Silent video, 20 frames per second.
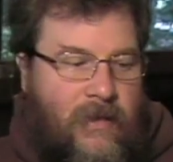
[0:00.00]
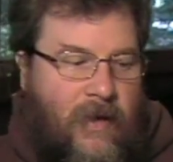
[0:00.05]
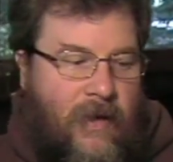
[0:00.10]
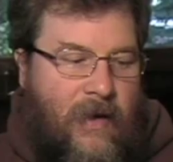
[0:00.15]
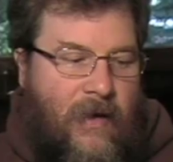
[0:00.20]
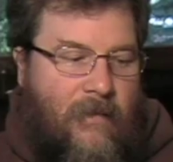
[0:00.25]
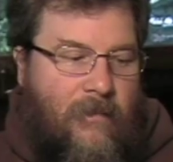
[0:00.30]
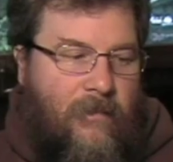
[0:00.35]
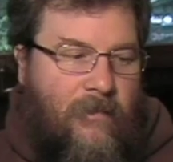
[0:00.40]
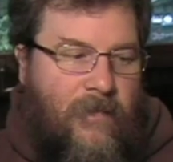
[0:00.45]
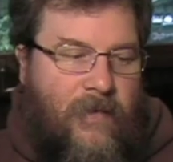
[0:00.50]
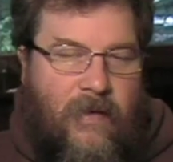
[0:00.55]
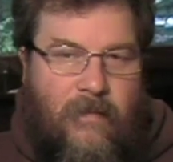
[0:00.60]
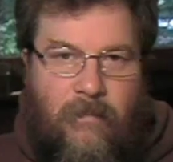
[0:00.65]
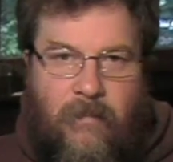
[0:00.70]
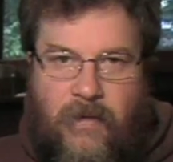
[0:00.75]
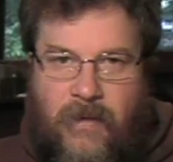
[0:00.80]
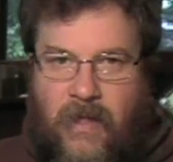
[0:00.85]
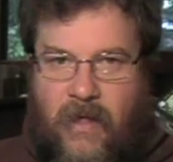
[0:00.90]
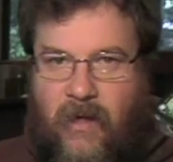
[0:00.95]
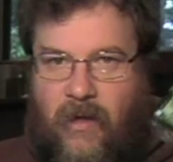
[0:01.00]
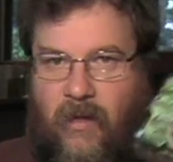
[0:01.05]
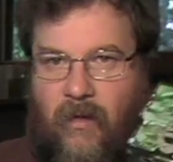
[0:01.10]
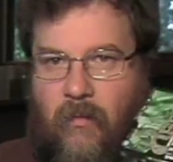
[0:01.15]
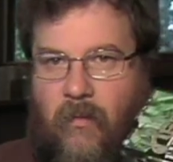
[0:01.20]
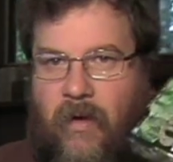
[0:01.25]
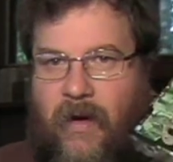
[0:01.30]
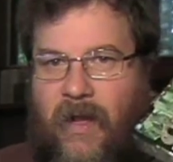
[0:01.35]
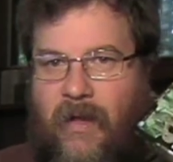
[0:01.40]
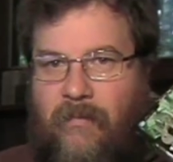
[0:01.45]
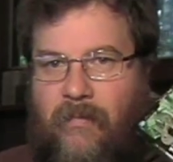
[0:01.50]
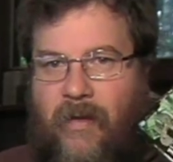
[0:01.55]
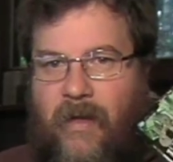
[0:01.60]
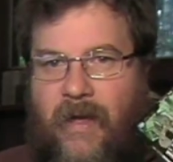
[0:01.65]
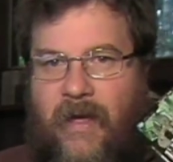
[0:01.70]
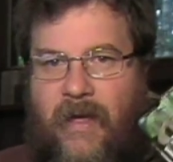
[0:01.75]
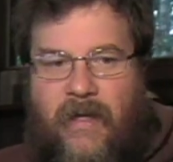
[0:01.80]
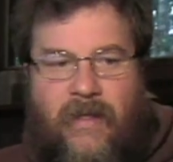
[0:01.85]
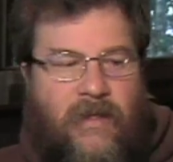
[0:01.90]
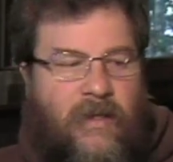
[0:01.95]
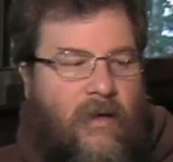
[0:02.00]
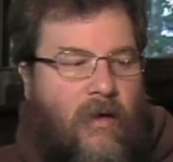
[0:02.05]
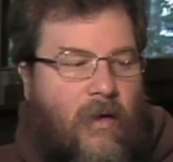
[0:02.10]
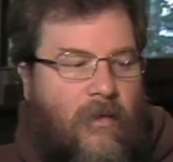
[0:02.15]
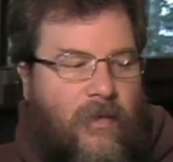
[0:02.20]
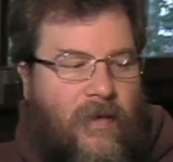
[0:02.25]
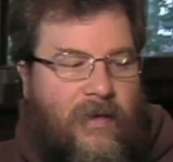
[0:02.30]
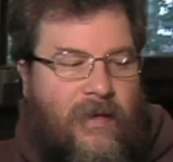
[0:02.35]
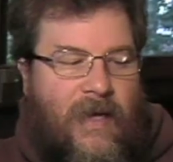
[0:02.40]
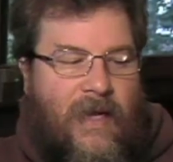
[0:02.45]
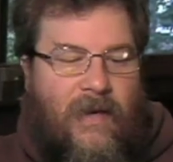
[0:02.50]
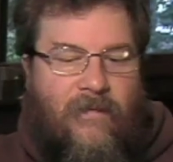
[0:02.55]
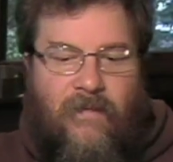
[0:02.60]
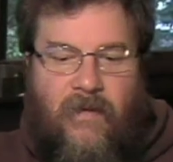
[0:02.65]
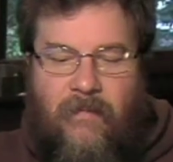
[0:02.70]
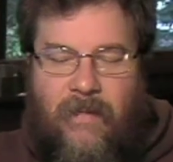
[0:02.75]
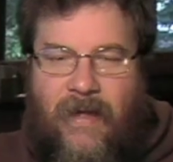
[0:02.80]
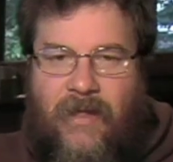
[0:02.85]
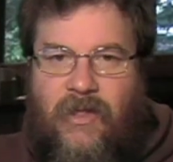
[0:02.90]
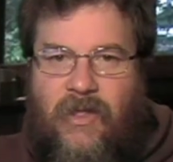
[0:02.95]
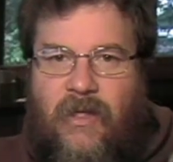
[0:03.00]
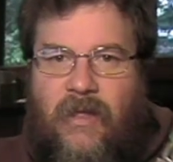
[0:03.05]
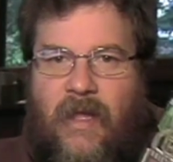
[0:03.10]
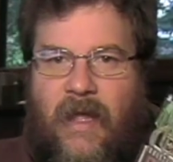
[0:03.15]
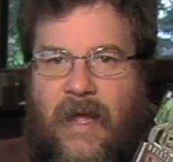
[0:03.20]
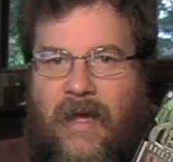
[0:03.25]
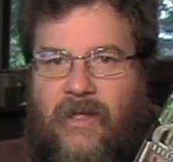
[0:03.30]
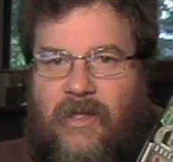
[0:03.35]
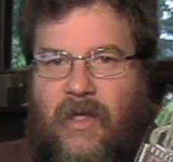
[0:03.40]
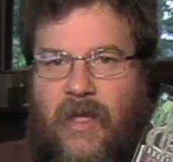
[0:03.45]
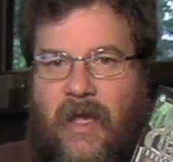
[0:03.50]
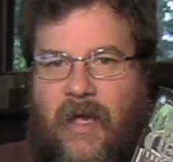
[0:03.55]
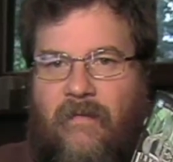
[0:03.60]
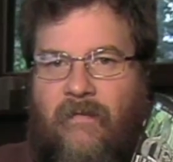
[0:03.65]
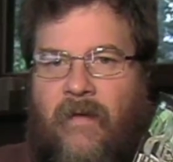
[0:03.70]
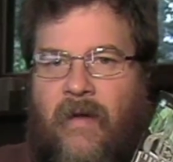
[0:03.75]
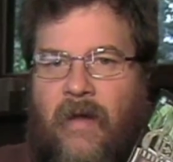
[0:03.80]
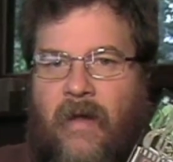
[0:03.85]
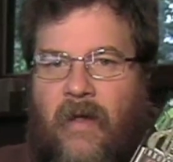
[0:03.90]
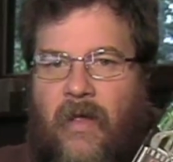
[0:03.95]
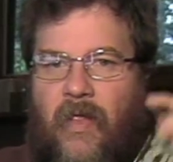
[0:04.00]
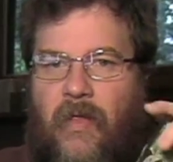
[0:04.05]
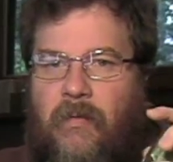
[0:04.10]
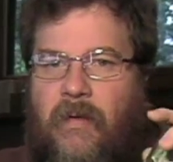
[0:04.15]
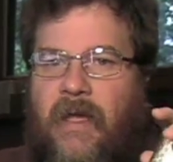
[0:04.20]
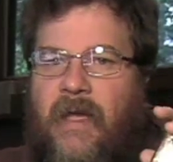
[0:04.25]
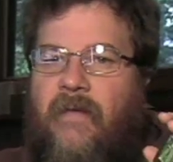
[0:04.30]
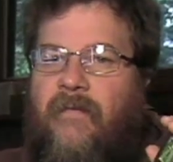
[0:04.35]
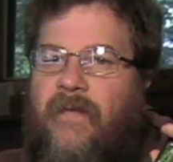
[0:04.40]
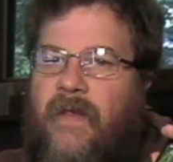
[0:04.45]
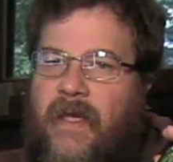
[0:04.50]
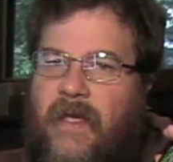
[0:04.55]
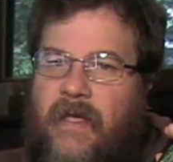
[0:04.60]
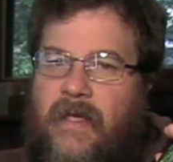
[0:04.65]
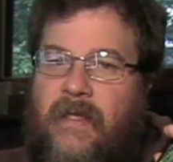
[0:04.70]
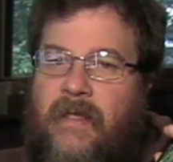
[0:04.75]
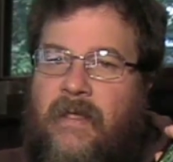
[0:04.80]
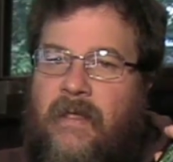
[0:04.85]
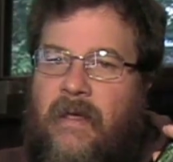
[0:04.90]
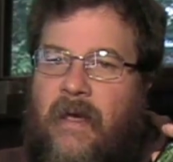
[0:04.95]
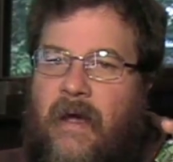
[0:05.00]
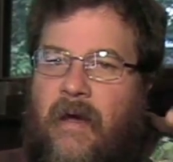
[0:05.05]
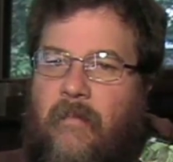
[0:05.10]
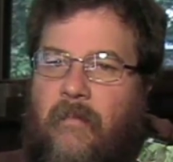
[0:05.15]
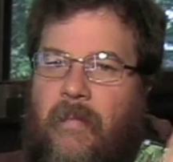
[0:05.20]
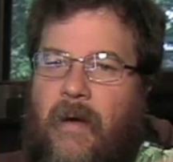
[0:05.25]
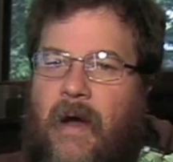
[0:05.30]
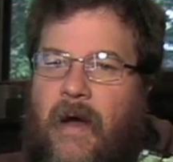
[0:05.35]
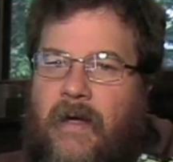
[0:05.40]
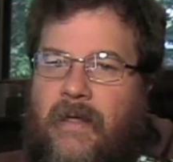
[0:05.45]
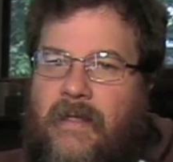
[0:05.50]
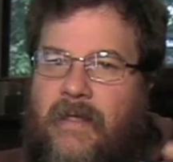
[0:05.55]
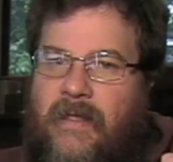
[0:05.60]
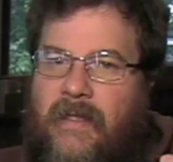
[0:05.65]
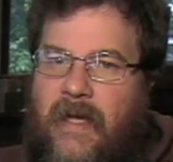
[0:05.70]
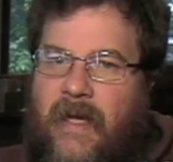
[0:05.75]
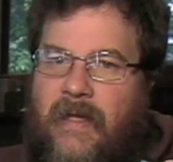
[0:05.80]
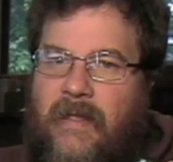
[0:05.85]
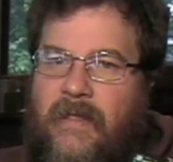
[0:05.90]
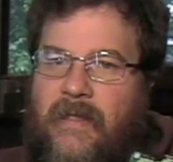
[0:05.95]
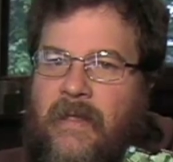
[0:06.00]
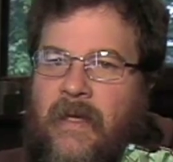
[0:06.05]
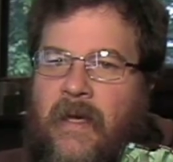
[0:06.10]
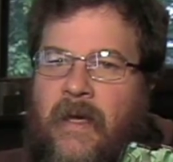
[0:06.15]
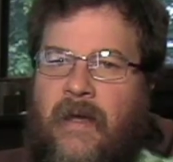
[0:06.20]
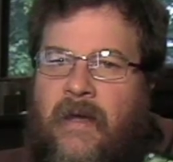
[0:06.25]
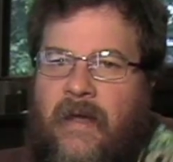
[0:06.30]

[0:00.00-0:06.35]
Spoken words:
The particular one I played is called the Den of Dementia. They actually have 3 of these box sets.